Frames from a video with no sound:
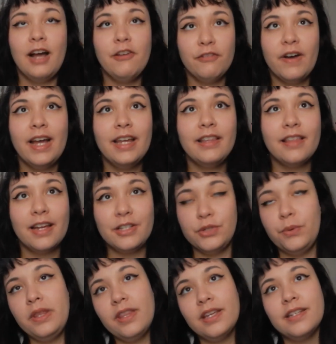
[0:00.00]
I find that
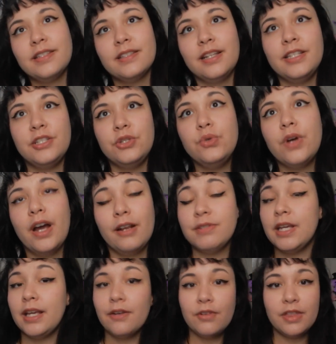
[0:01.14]
doing this lets you kind of
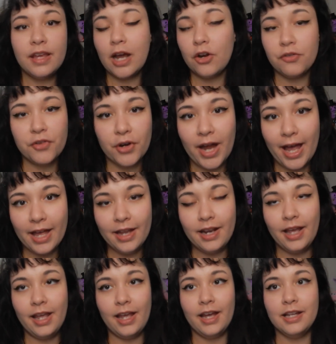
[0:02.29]
take everything out of your
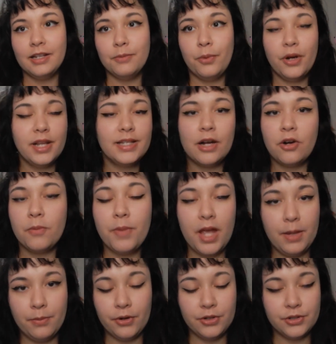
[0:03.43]
head and put it down on
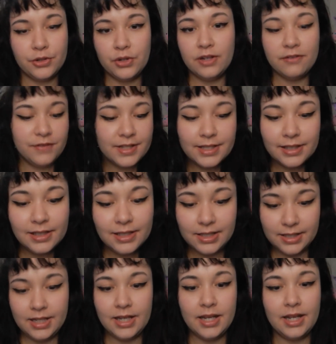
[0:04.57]
paper so you can physically
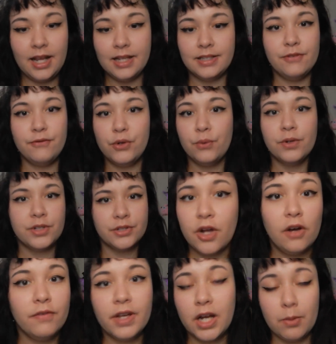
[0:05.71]
see it as if you were
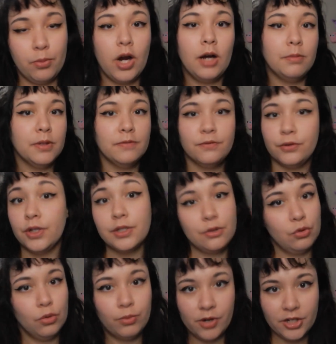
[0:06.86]
solving a problem for a
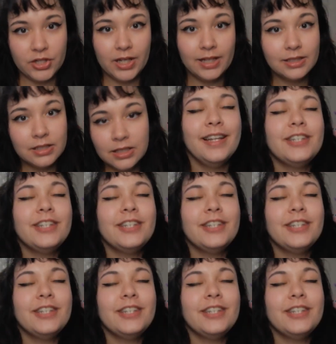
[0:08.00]
school project.